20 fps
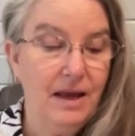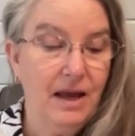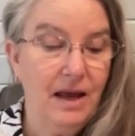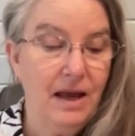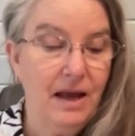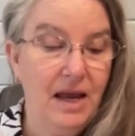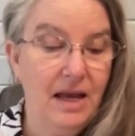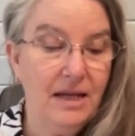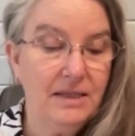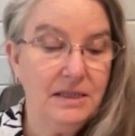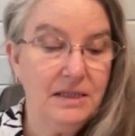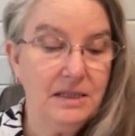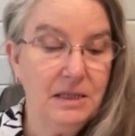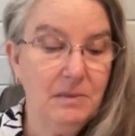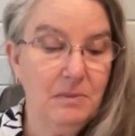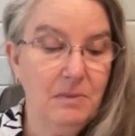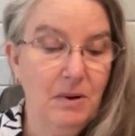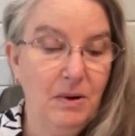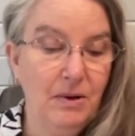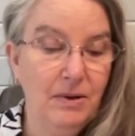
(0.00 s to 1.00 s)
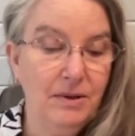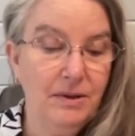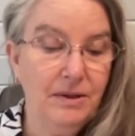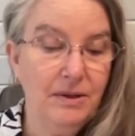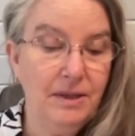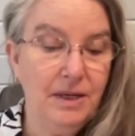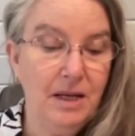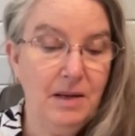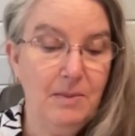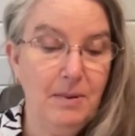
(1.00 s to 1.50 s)
against Dibon,
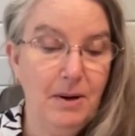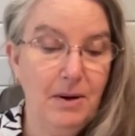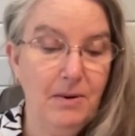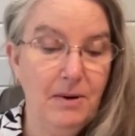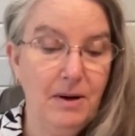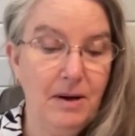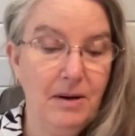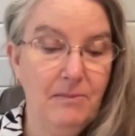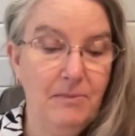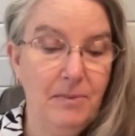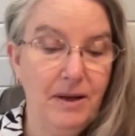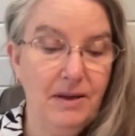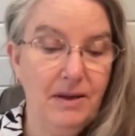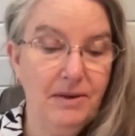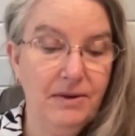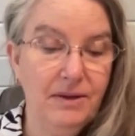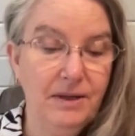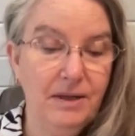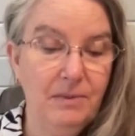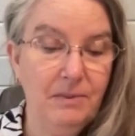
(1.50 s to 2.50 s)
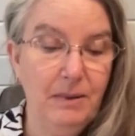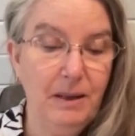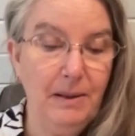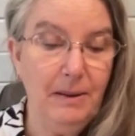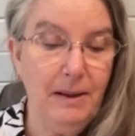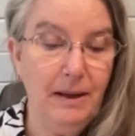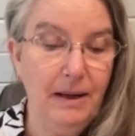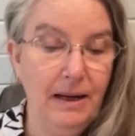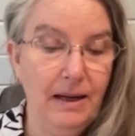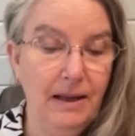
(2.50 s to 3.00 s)
Nebo, and Beth
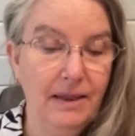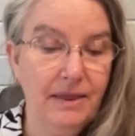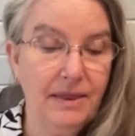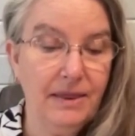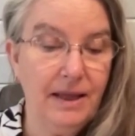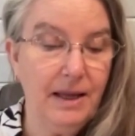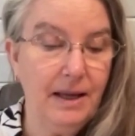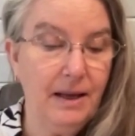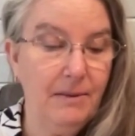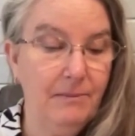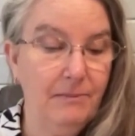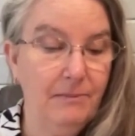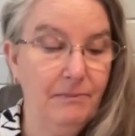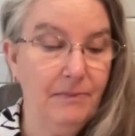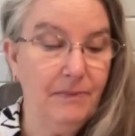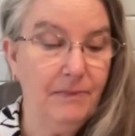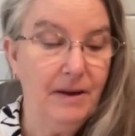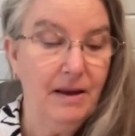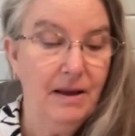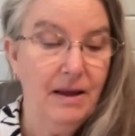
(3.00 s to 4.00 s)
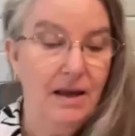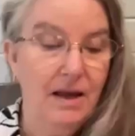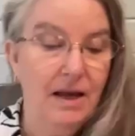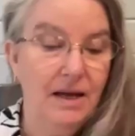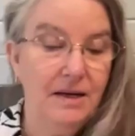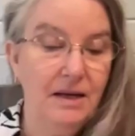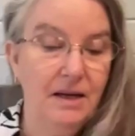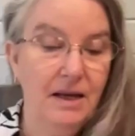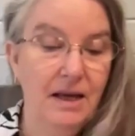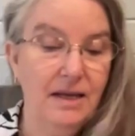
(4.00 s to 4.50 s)
Diblathaim,
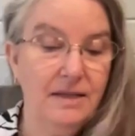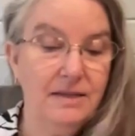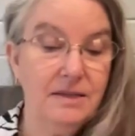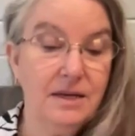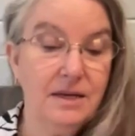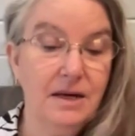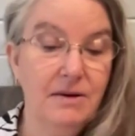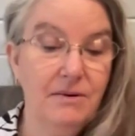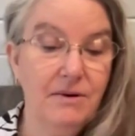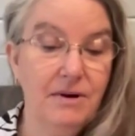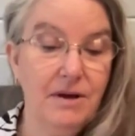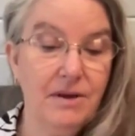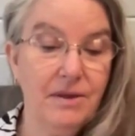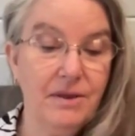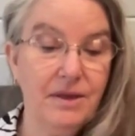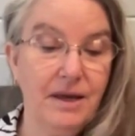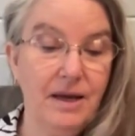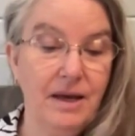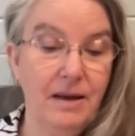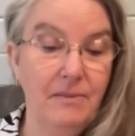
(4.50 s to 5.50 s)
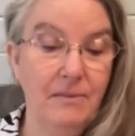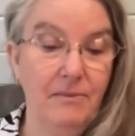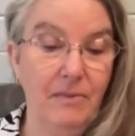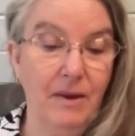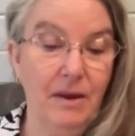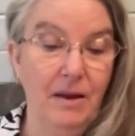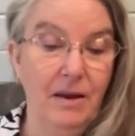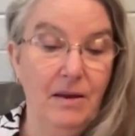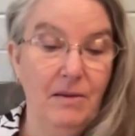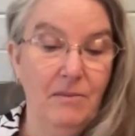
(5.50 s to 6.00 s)
and against Kiriathaim,
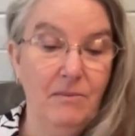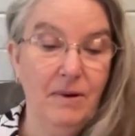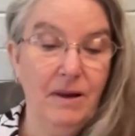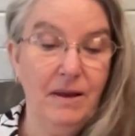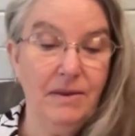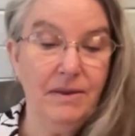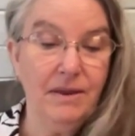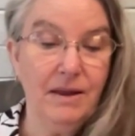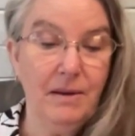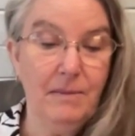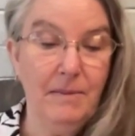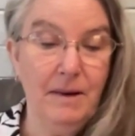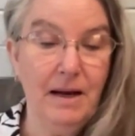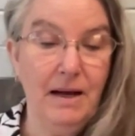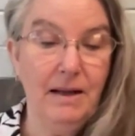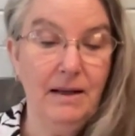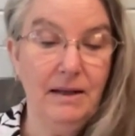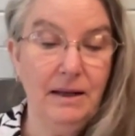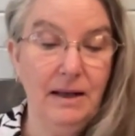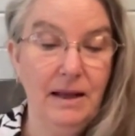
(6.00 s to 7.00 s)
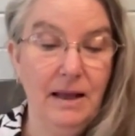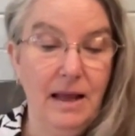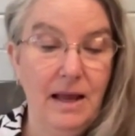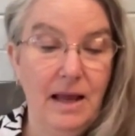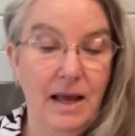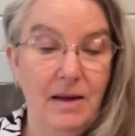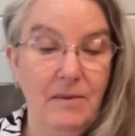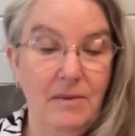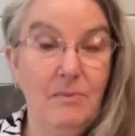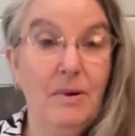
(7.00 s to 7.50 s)
Beth Gamal,
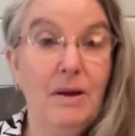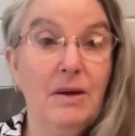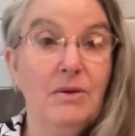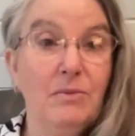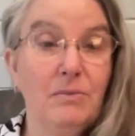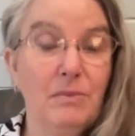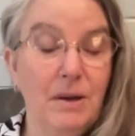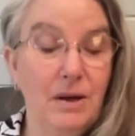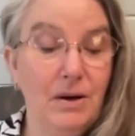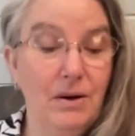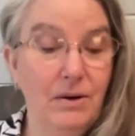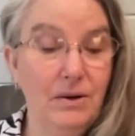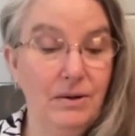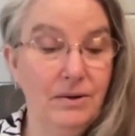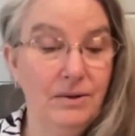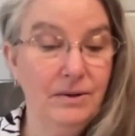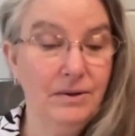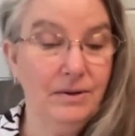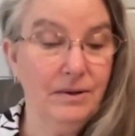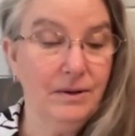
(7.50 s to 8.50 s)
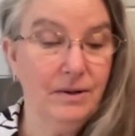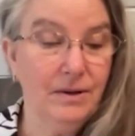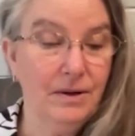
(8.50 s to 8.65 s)
and Beth Meon,